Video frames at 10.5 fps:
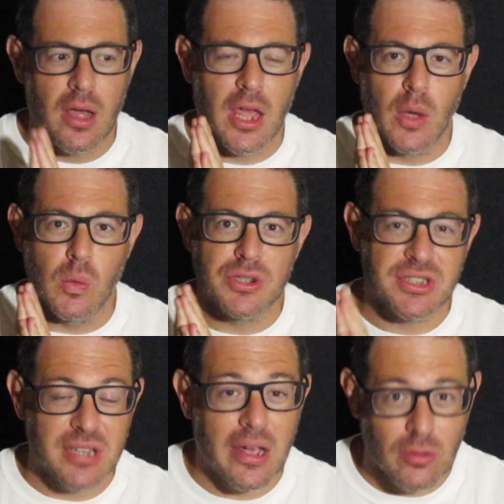It was
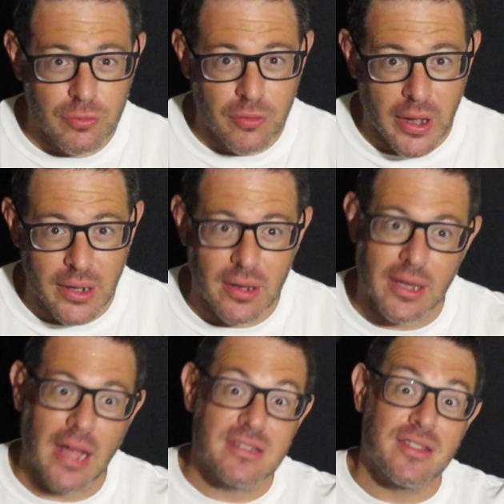a title fight
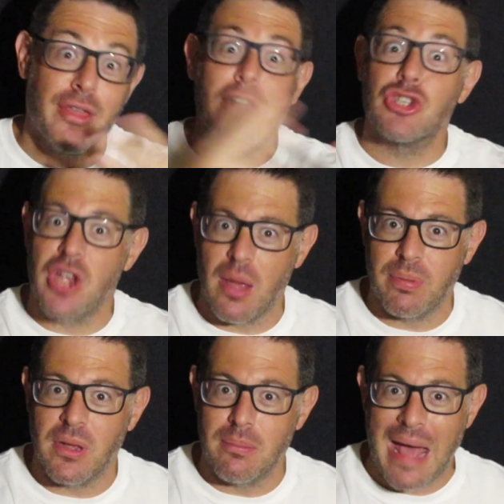against then
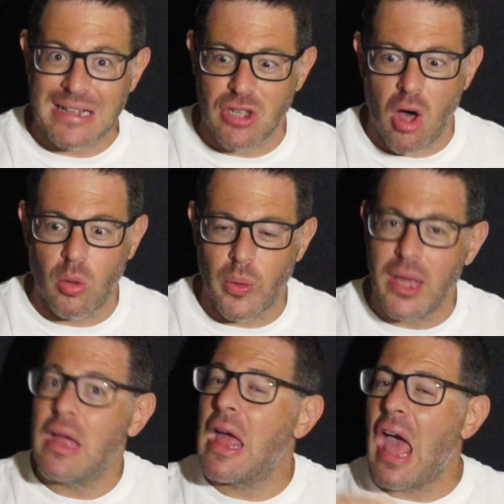champion Max Holloway,
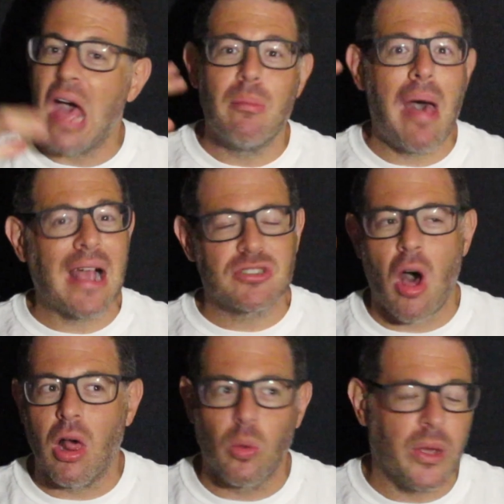and Max
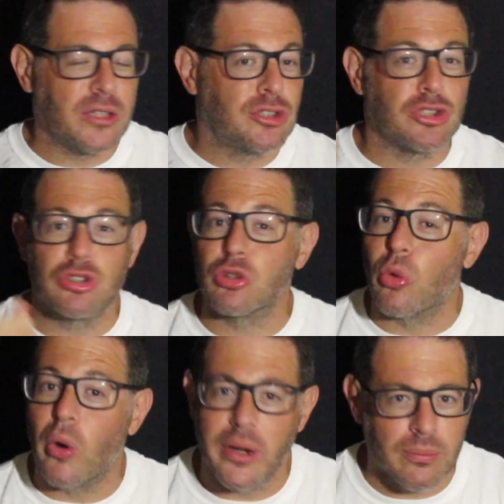Holloway
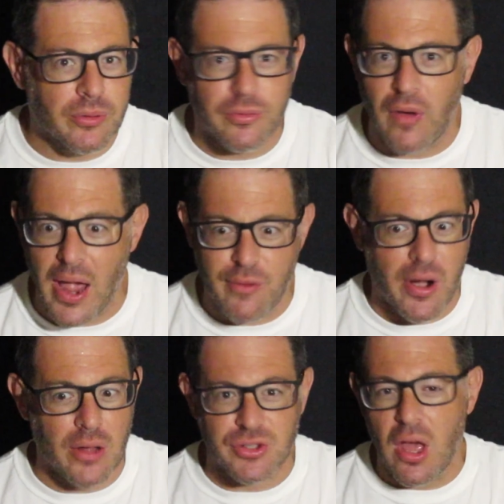destroyed him for 5
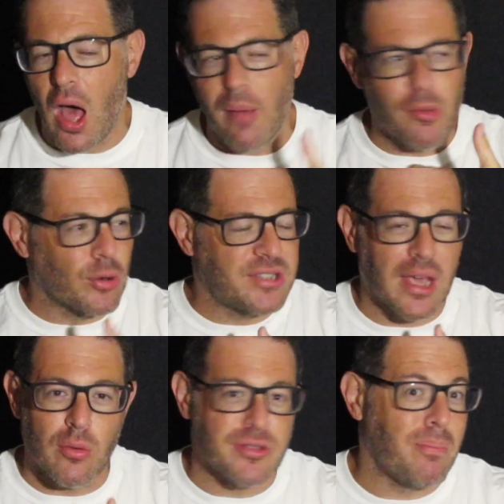rounds. I mean,
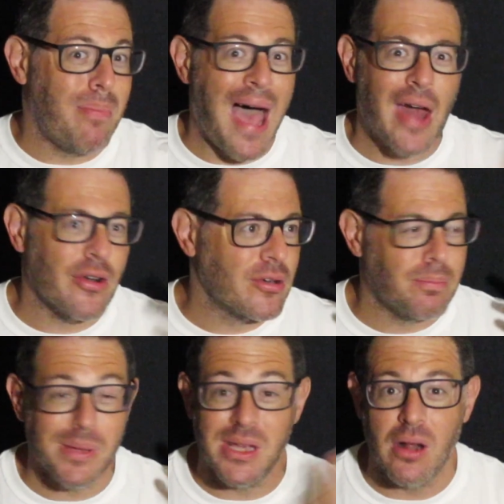Ortega was
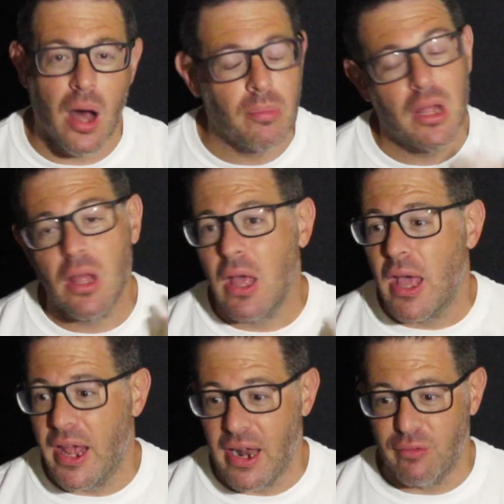battered, beat up,
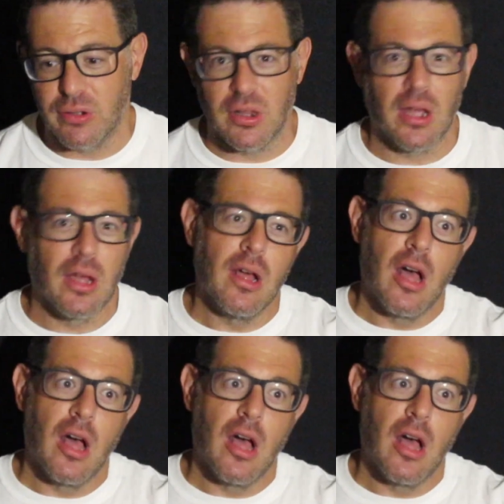and everything.